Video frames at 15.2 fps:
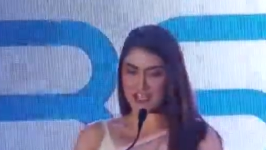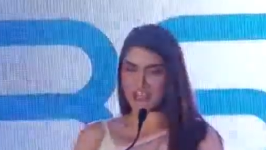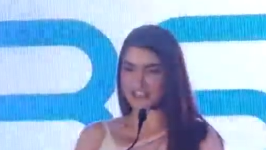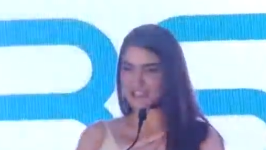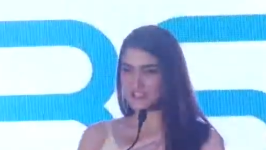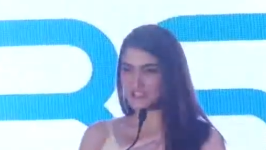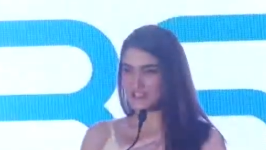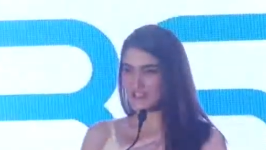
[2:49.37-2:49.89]

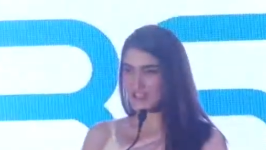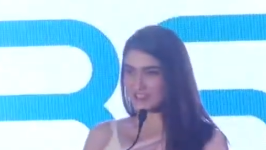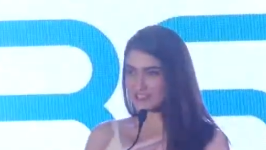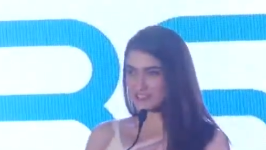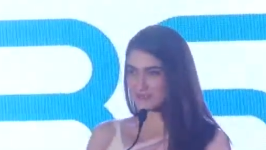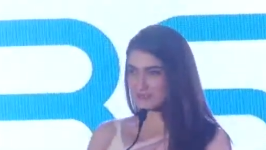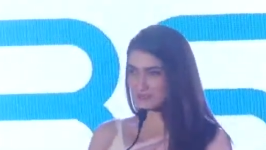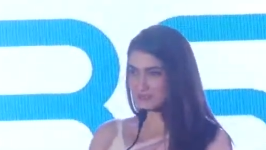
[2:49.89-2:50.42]
and share
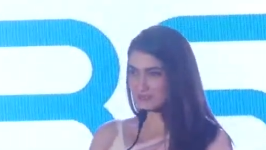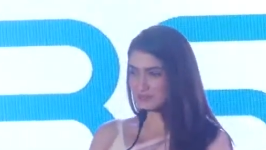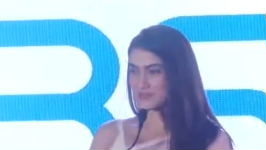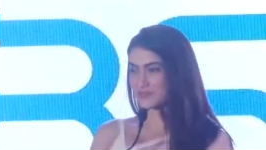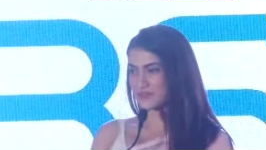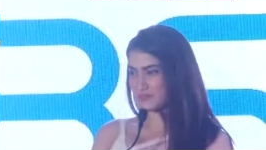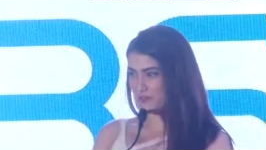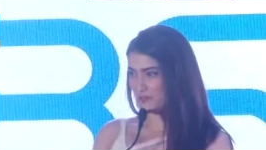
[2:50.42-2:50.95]
his views
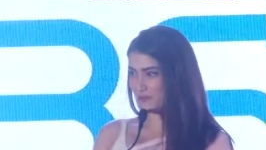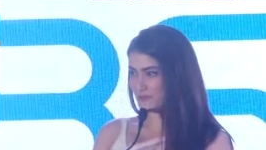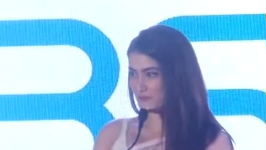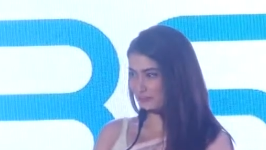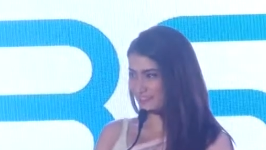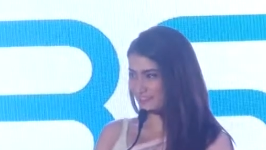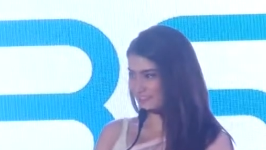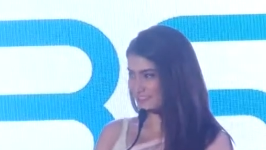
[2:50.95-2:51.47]
with all of
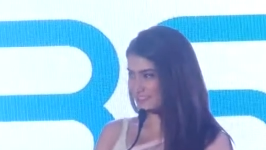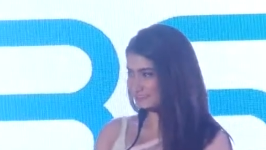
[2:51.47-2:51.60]
us.